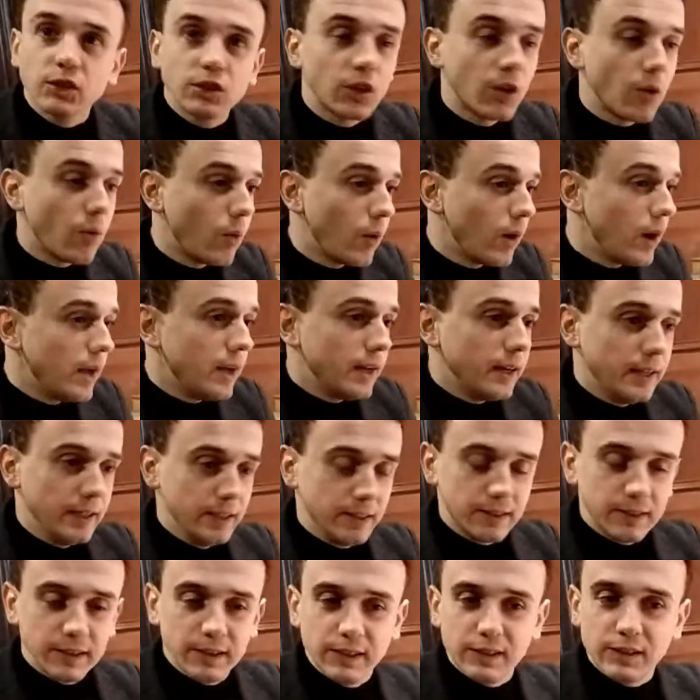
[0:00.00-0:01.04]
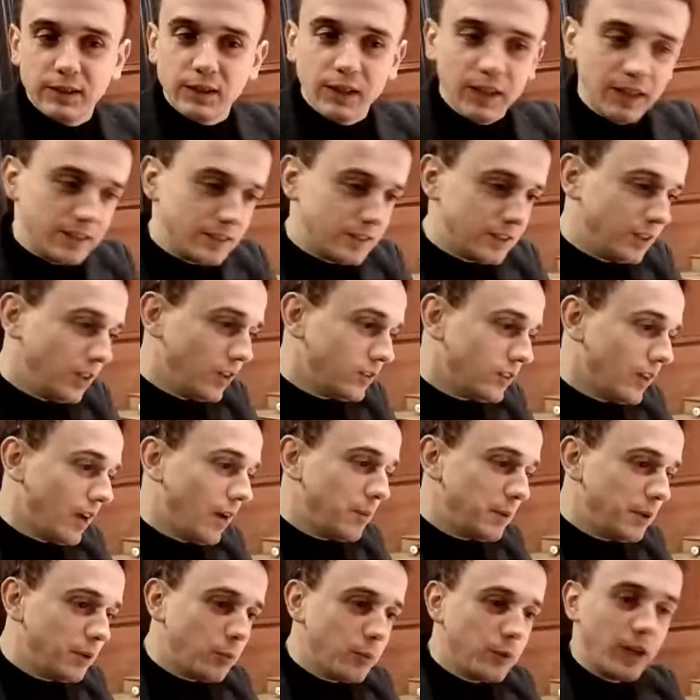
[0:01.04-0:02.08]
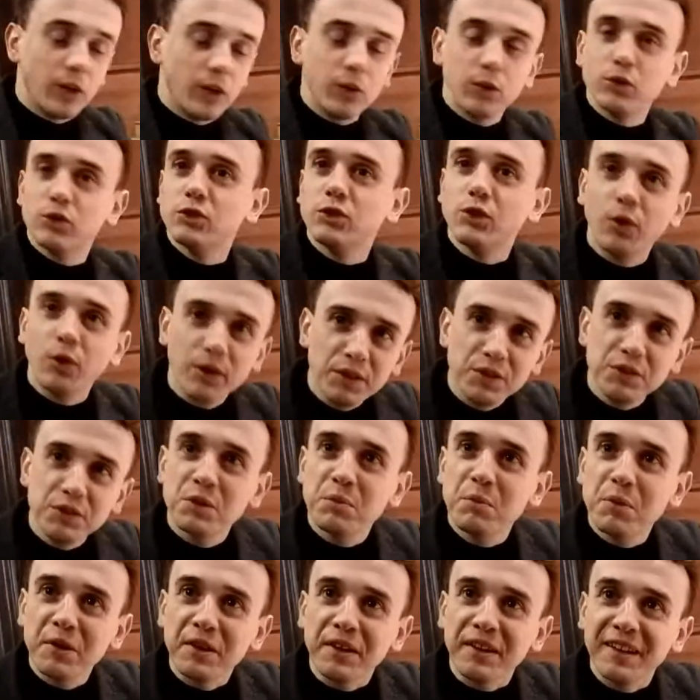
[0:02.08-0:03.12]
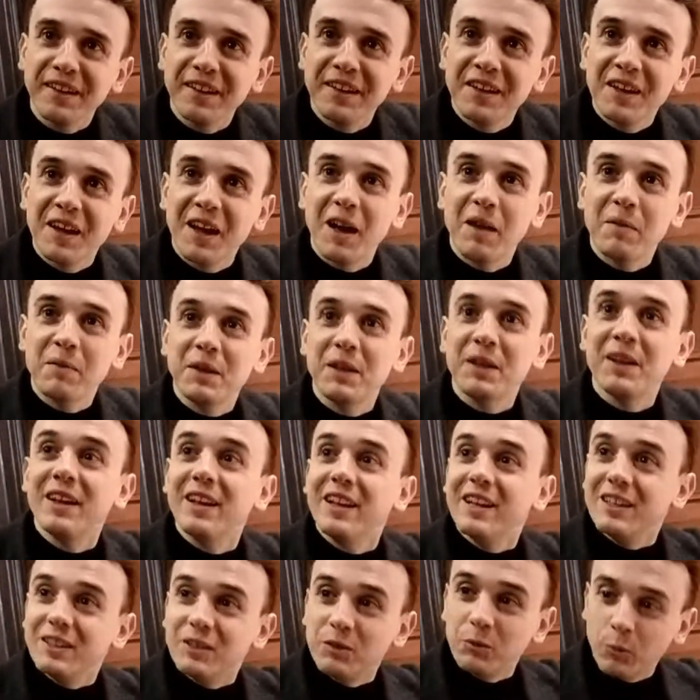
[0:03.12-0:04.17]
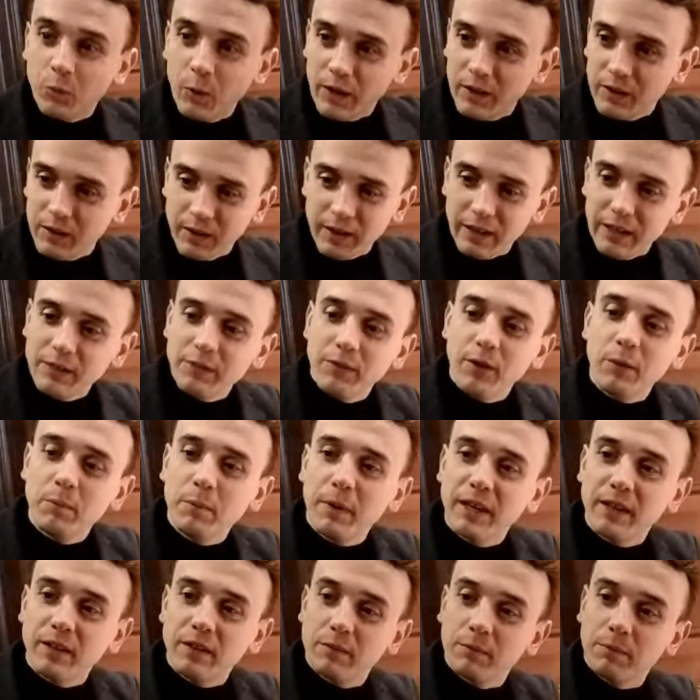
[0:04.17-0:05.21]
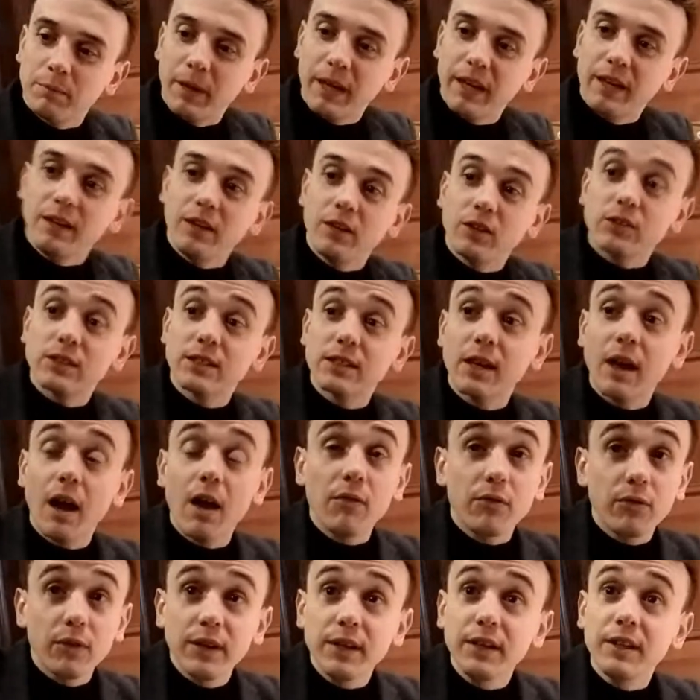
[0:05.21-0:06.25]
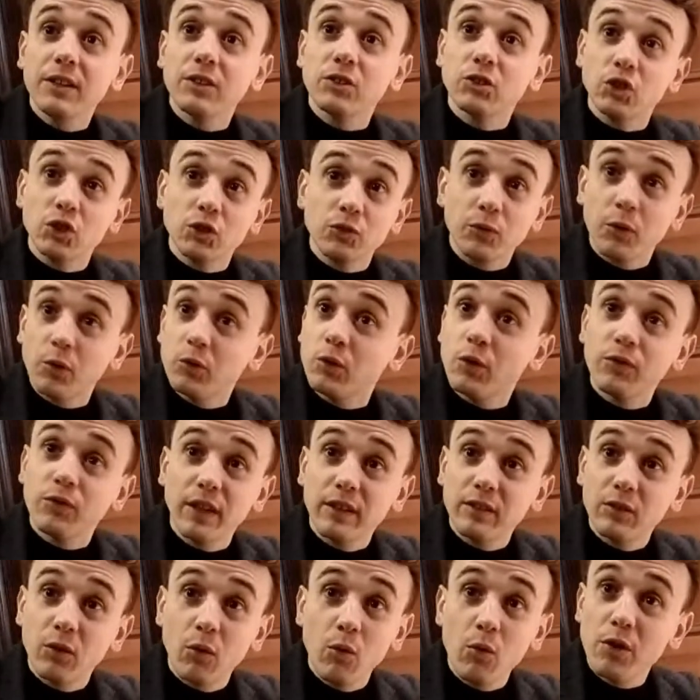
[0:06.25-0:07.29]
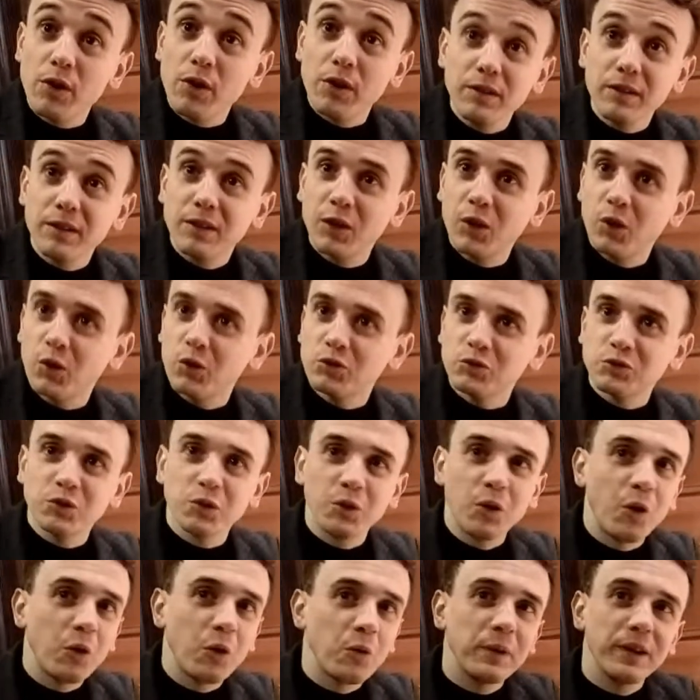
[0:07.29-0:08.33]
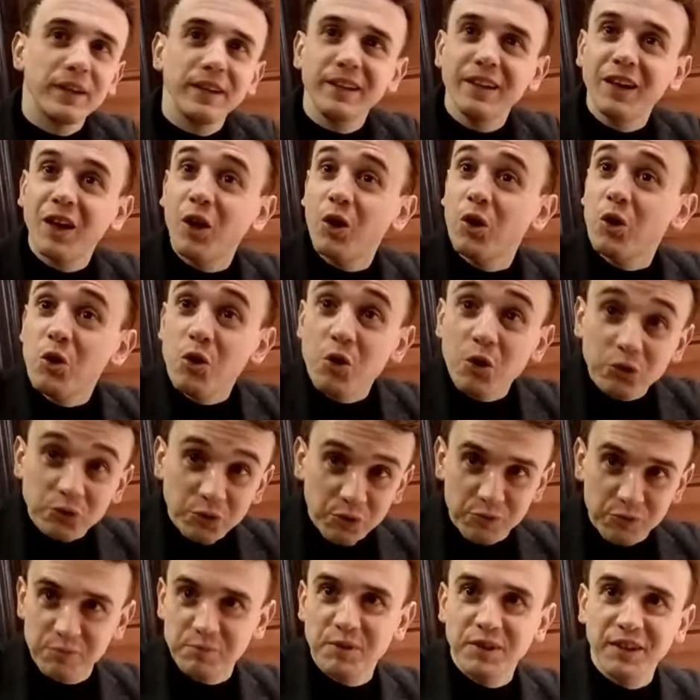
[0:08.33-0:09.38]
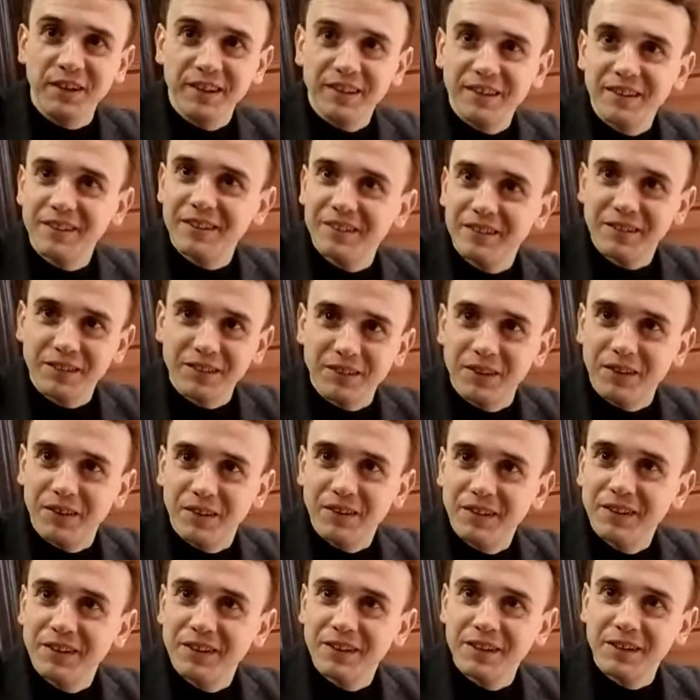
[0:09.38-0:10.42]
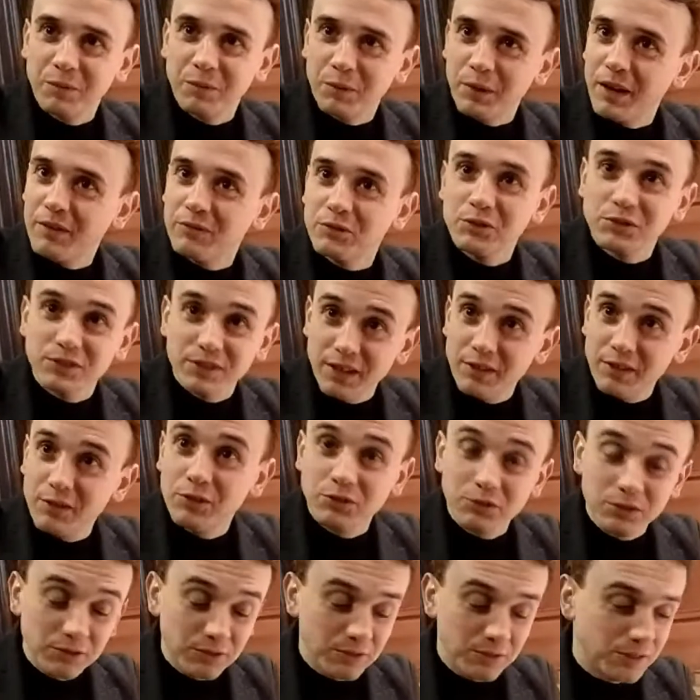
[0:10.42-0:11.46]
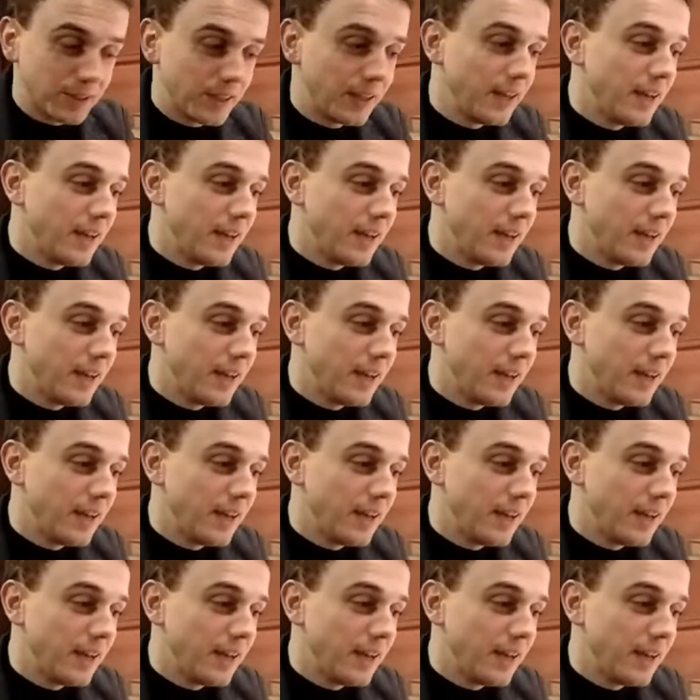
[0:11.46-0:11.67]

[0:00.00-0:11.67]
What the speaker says: So it's not. I mean, we are not stealing the money. I mean, when even making a scaffolding just front of that organ costs already a lot of money. You know, we have to say the truth.